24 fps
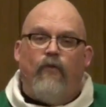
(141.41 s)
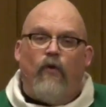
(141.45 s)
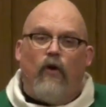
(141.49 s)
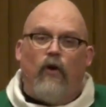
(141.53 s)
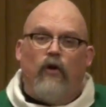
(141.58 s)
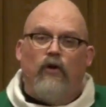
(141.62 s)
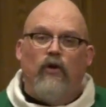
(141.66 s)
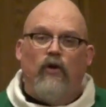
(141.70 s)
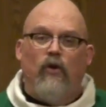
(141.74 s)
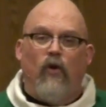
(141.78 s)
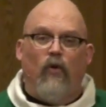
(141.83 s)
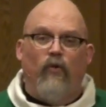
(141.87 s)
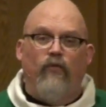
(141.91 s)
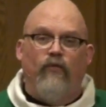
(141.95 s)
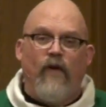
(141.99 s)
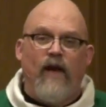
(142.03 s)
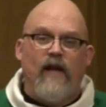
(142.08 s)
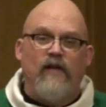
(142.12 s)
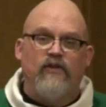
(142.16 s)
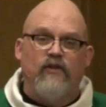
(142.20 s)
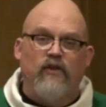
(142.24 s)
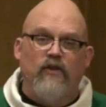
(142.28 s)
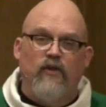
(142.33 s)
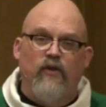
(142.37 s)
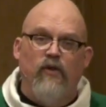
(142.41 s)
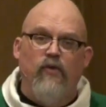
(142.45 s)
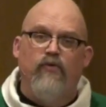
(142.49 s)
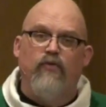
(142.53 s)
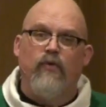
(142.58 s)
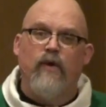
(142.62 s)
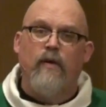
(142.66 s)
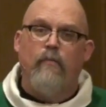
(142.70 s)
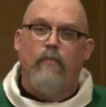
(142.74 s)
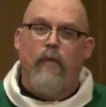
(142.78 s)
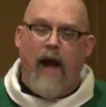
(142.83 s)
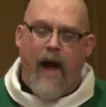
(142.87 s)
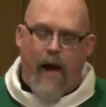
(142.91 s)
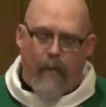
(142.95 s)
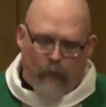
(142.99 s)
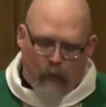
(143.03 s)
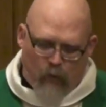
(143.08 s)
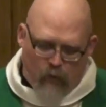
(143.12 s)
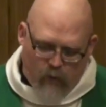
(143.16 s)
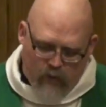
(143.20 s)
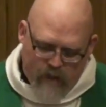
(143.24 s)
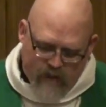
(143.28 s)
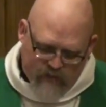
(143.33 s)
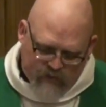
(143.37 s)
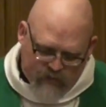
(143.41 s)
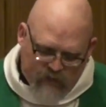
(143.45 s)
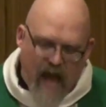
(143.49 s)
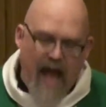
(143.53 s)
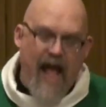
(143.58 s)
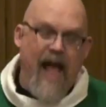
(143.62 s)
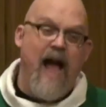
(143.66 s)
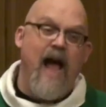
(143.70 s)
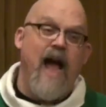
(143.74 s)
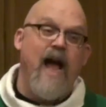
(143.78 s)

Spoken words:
for a good old-fashioned Lutheran pop quiz.